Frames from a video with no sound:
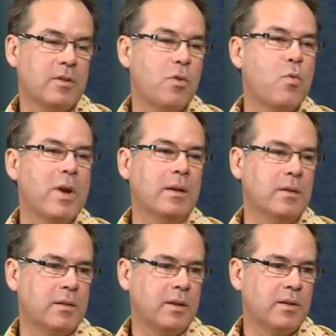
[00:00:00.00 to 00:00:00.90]
a
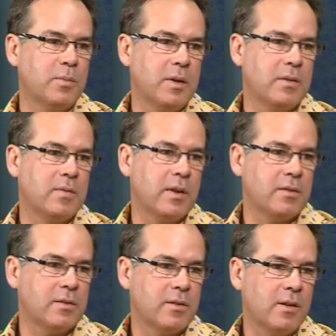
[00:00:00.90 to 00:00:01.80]
horrendously expensive
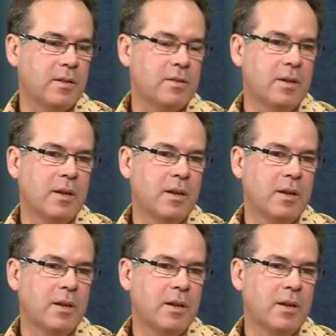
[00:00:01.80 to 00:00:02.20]
exercise.